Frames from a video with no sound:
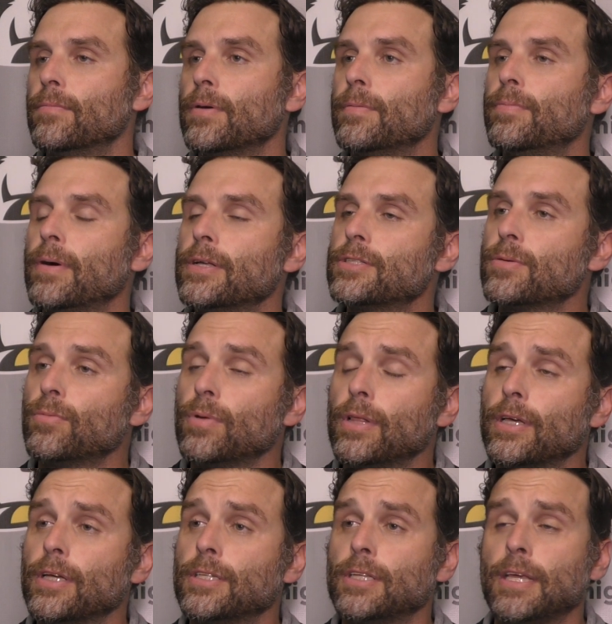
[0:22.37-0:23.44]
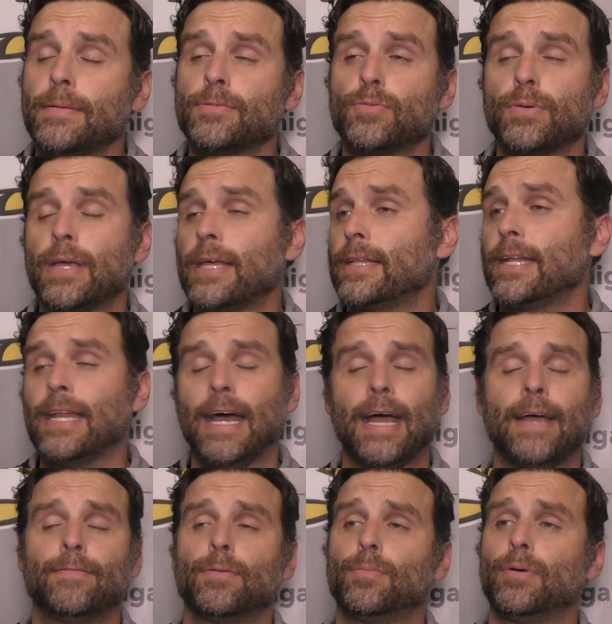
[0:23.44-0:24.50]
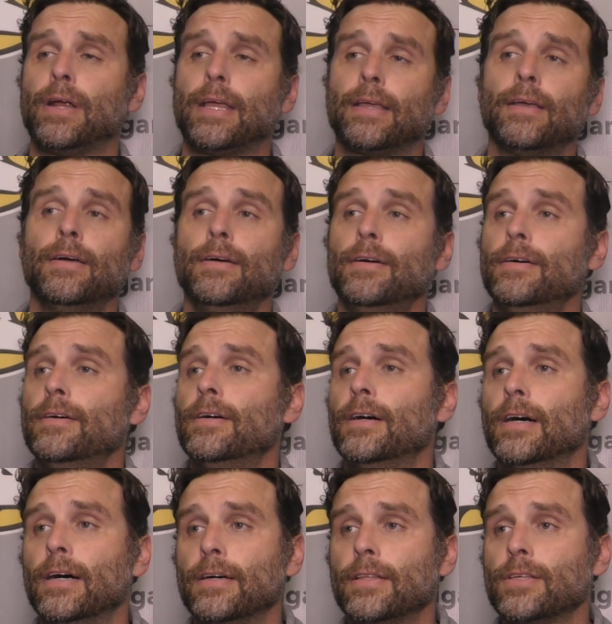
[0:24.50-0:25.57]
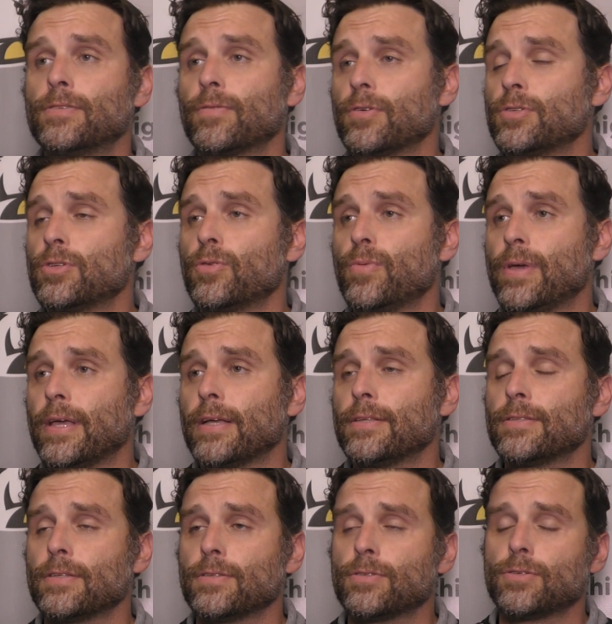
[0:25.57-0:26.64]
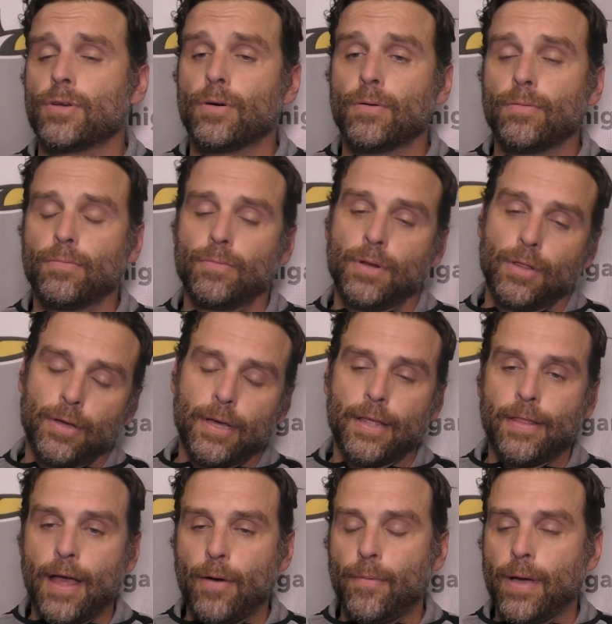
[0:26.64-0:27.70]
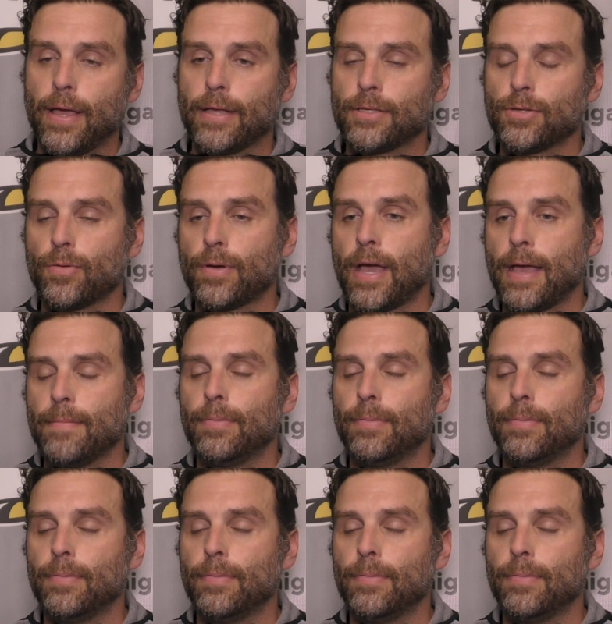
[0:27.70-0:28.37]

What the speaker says: We played some really good teams. We did not have a break these first two weekends, and so when you look at it that way, it's okay.